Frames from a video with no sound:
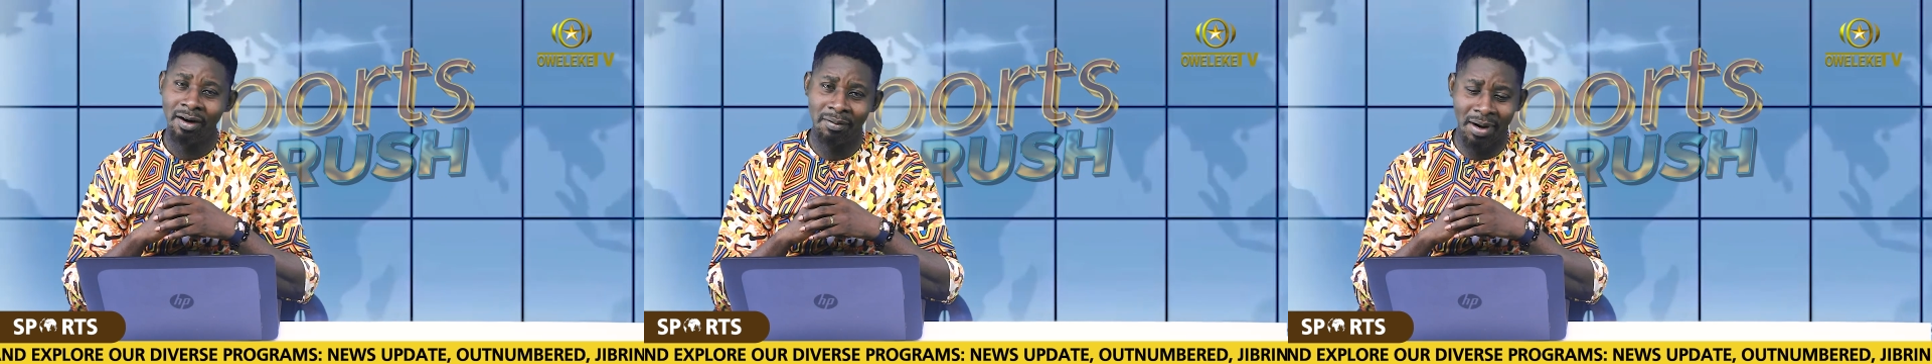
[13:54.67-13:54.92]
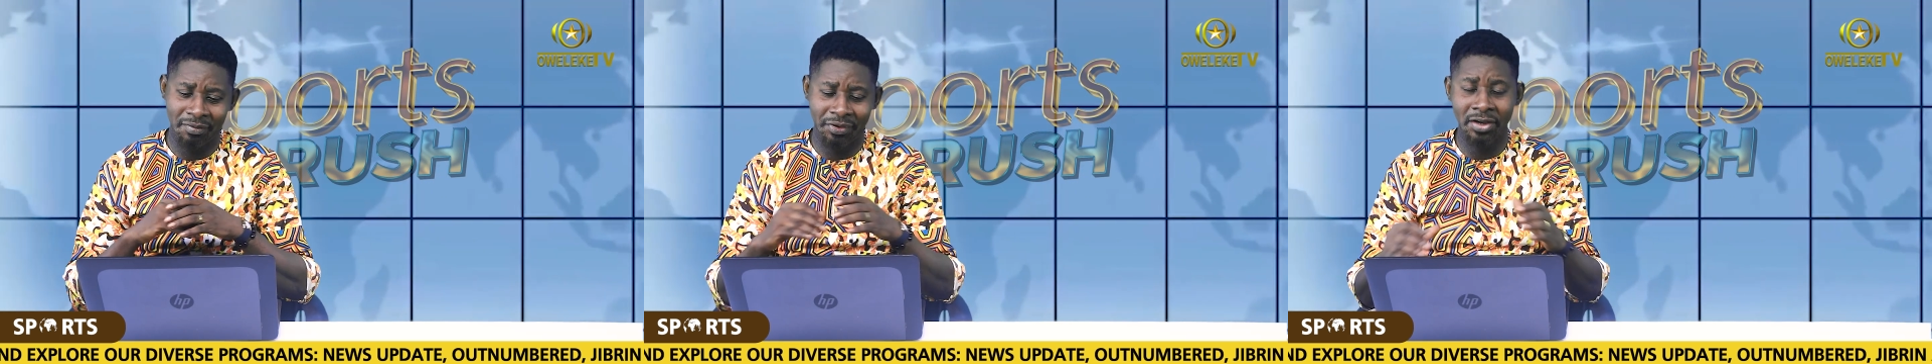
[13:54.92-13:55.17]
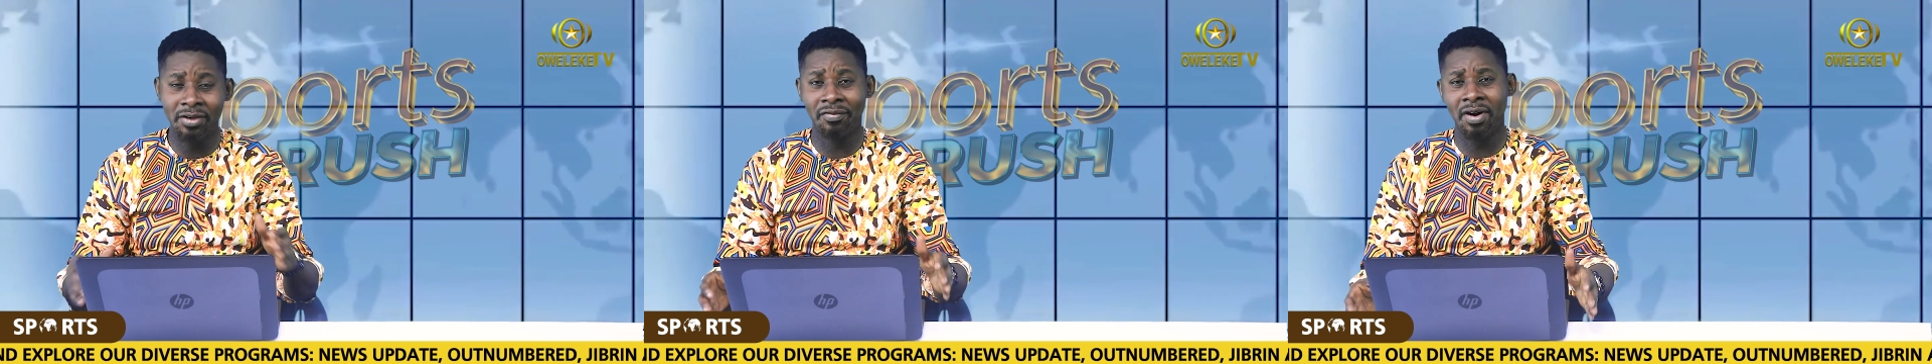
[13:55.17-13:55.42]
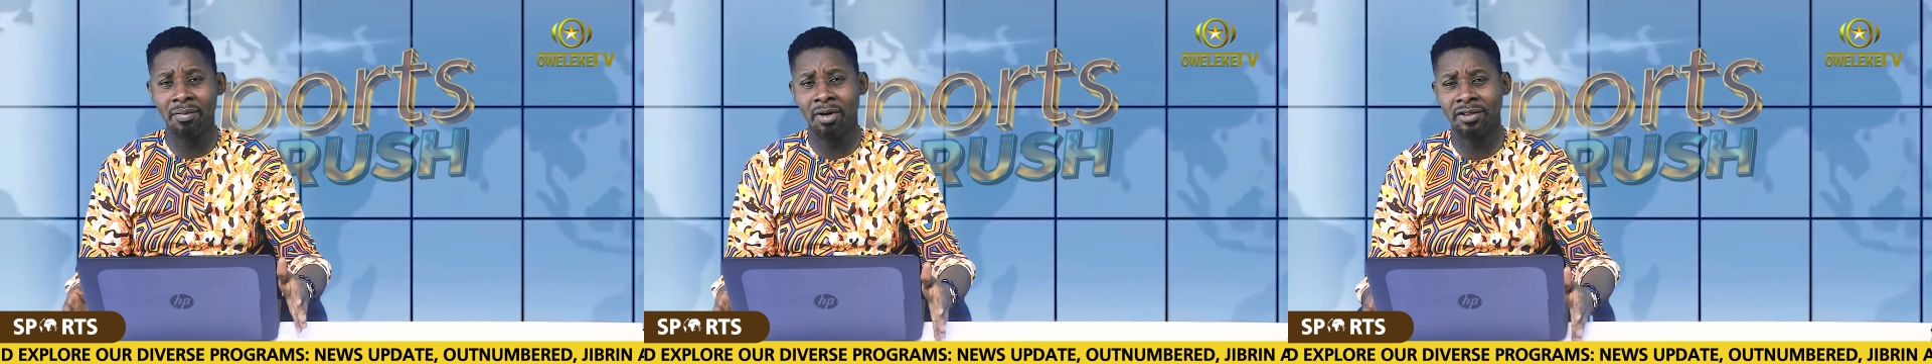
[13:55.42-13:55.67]
All right, thank you
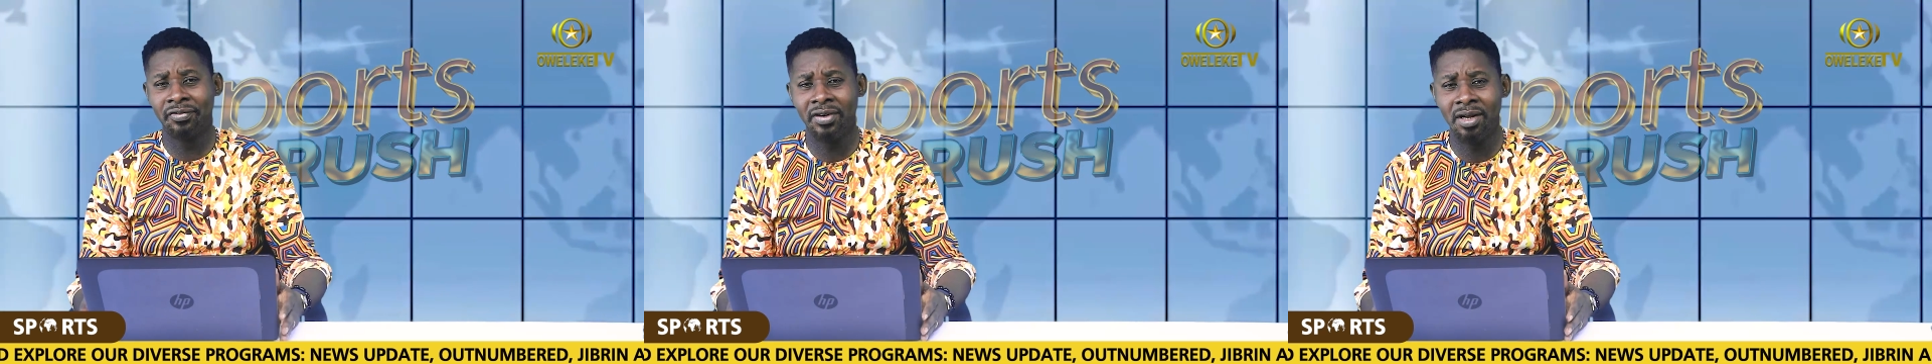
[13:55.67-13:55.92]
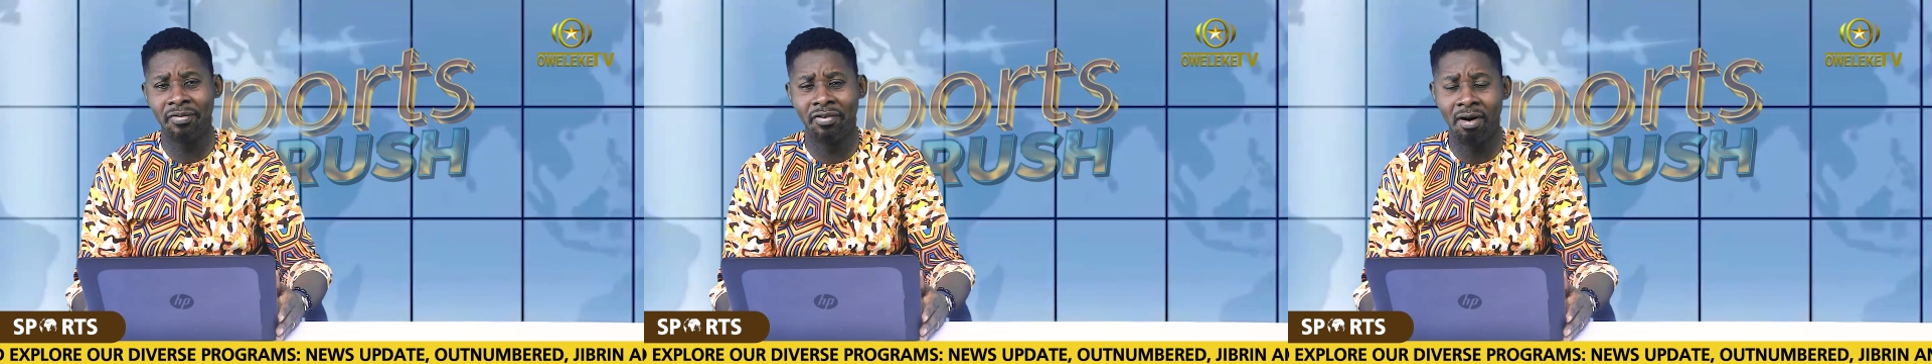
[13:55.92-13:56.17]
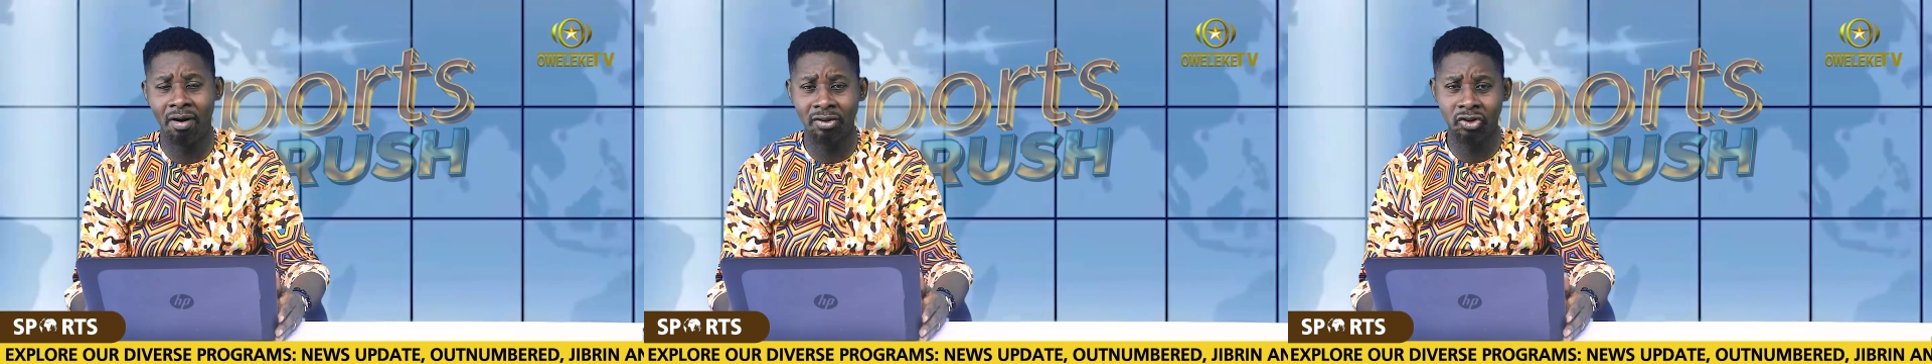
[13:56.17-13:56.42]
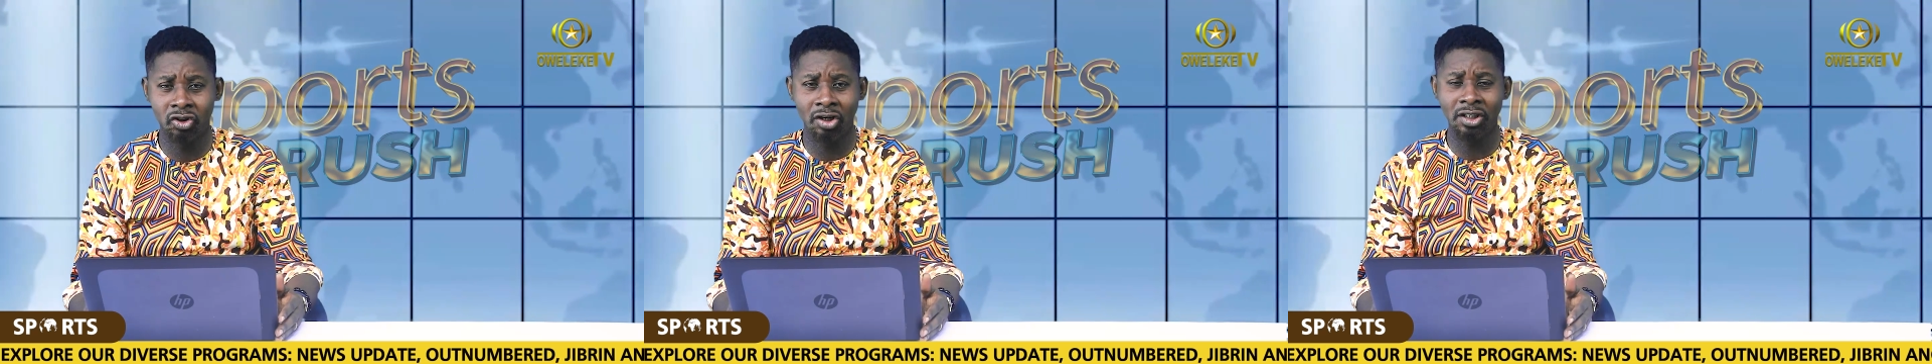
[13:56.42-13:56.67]
very much, Philip, for
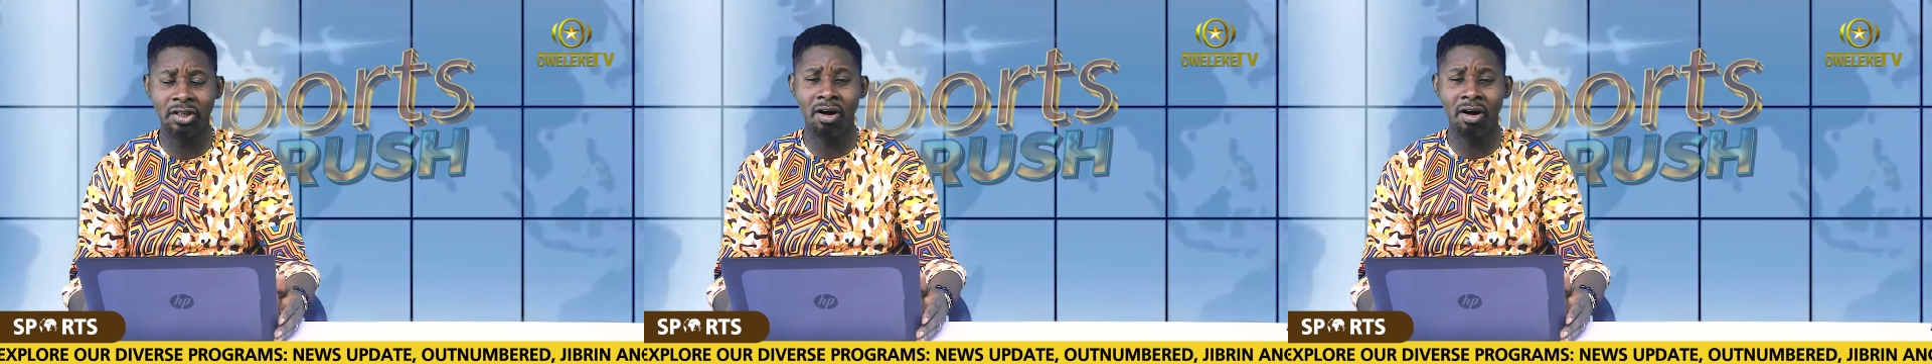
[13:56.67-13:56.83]
joining